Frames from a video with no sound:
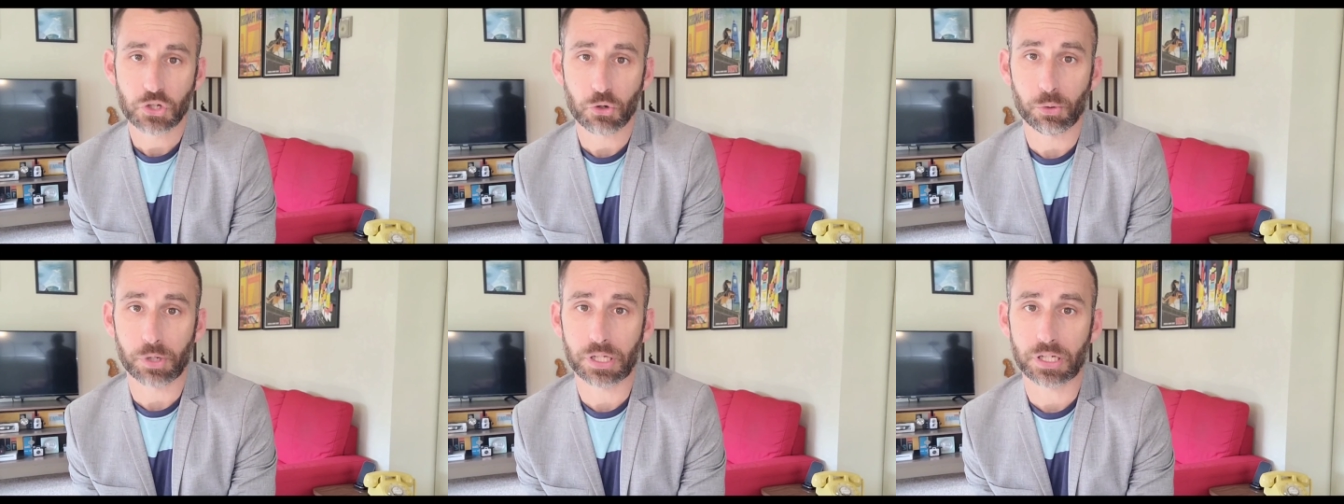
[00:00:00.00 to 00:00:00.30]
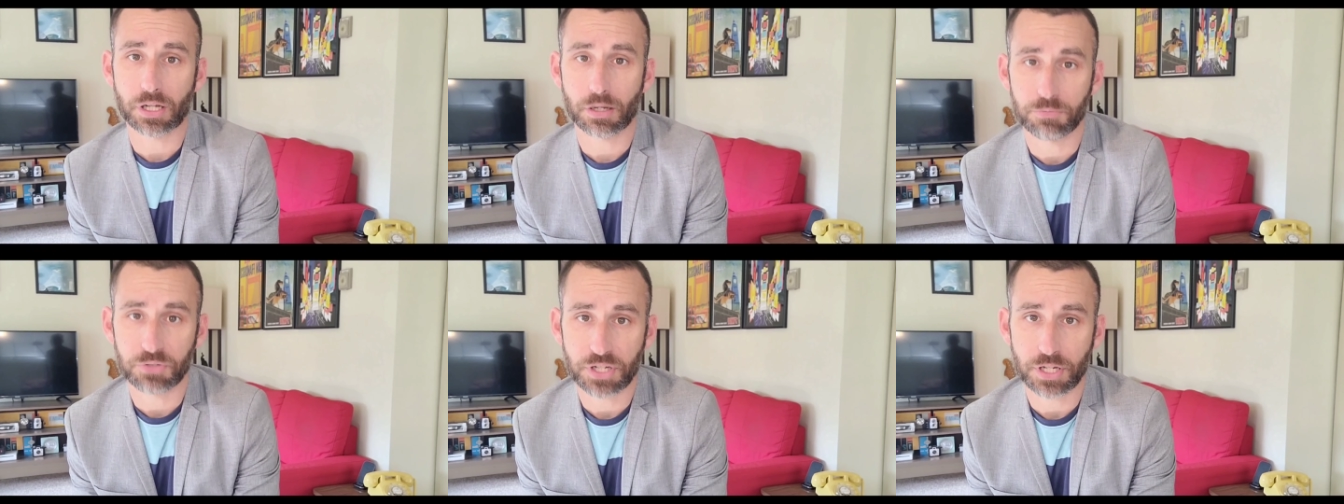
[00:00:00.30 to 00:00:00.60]
So
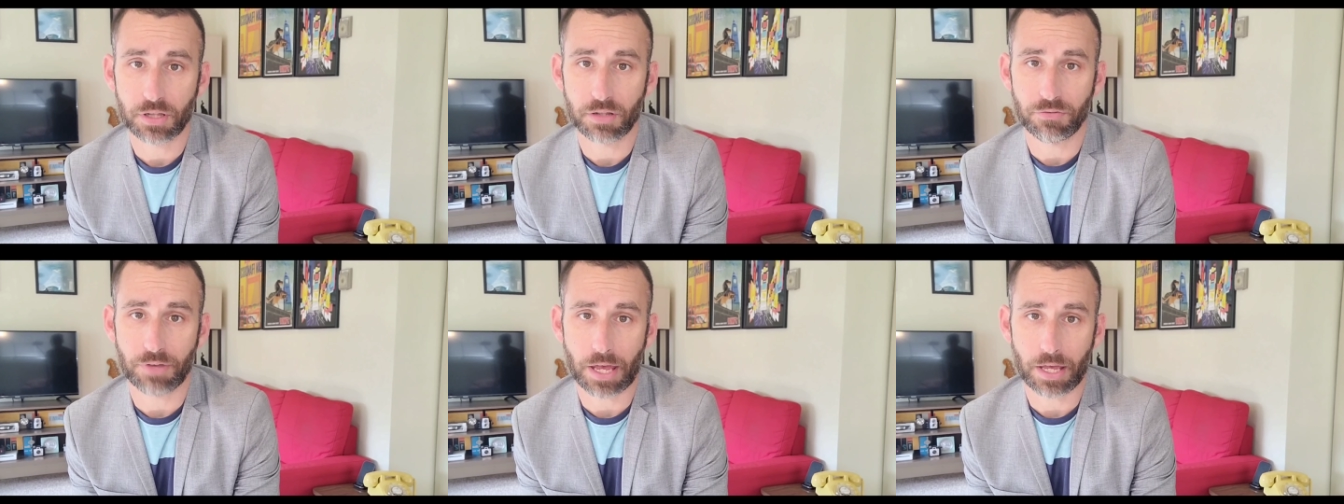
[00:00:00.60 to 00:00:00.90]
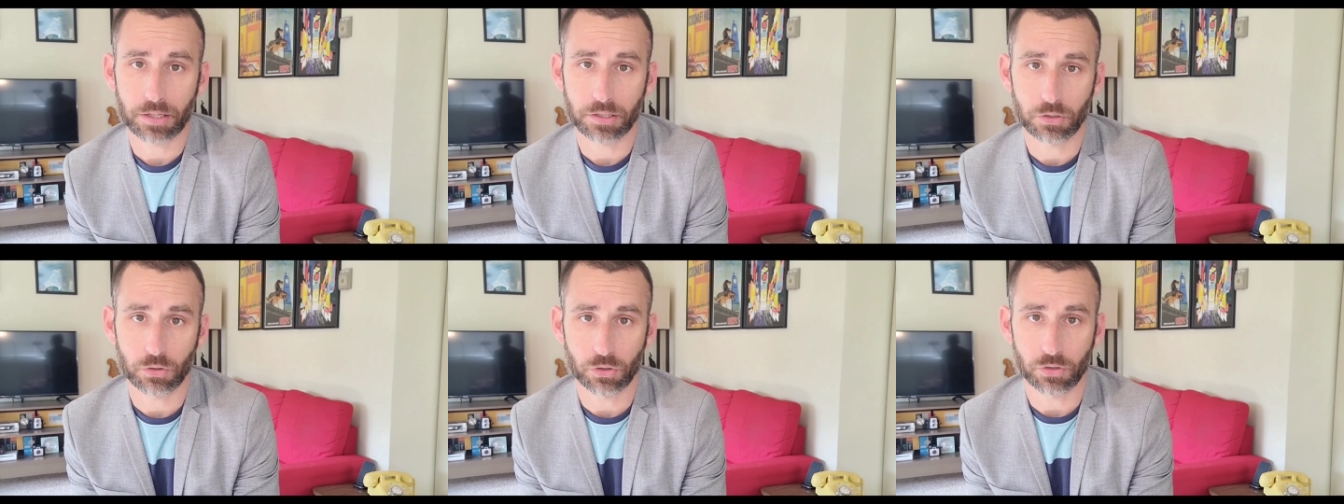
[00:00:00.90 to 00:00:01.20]
when it comes to the
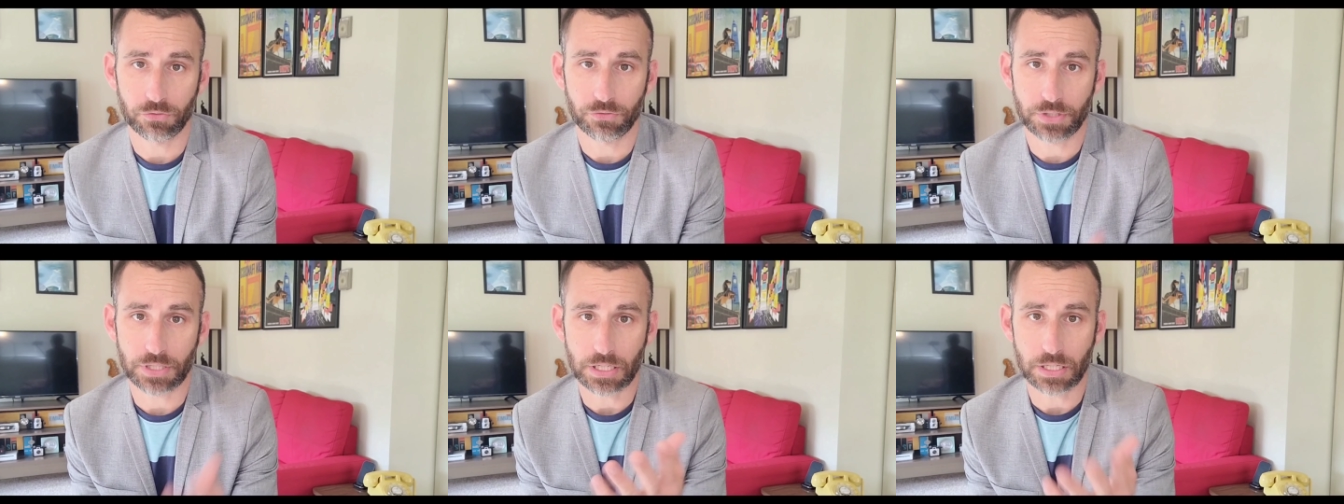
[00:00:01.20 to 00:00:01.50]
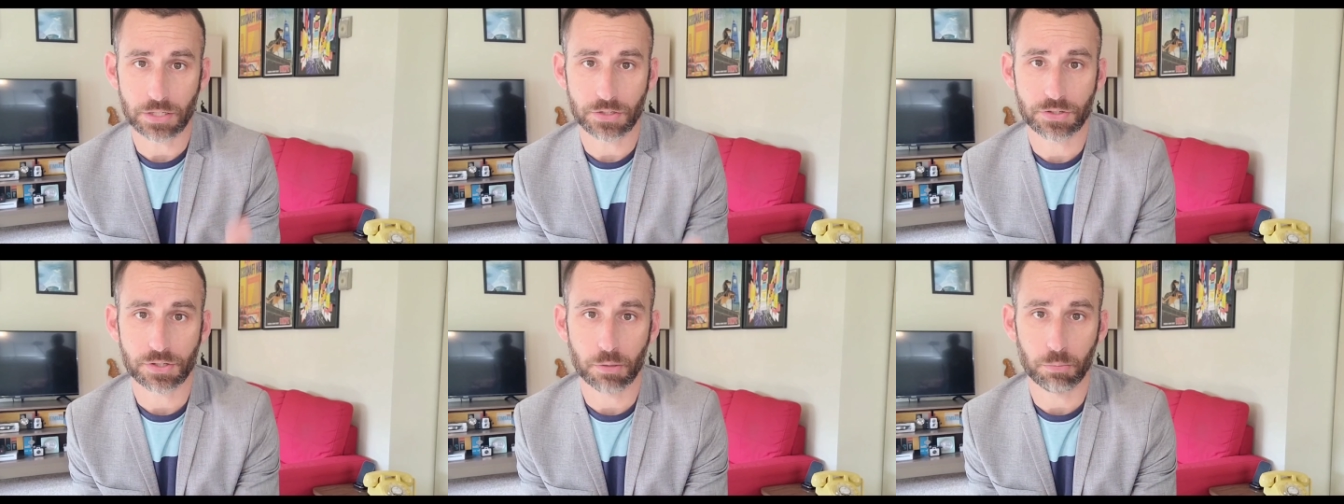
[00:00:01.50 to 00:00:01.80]
value of
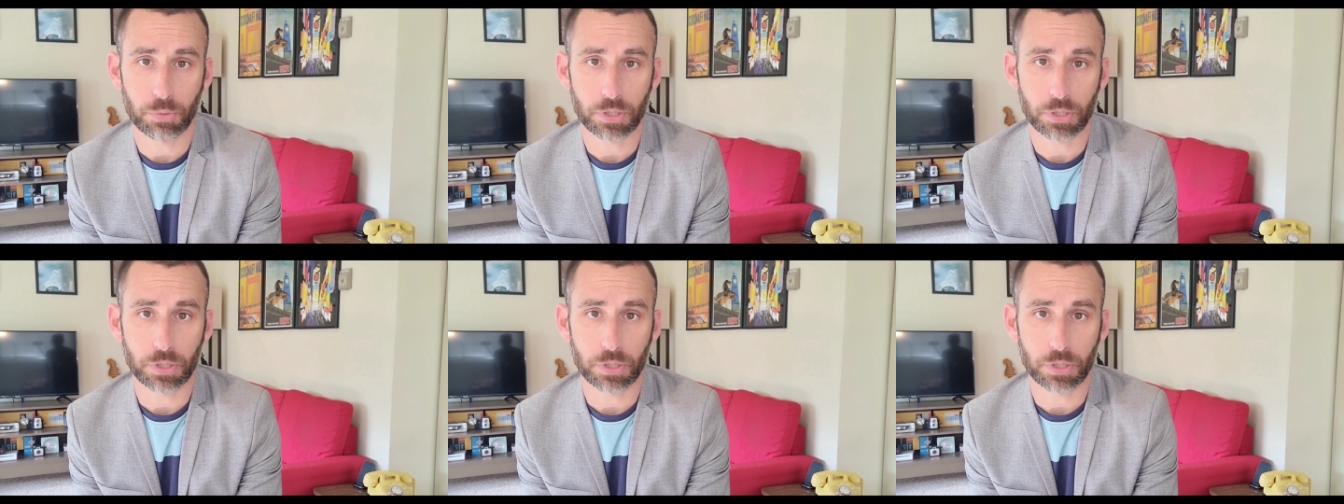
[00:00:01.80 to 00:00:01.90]
these,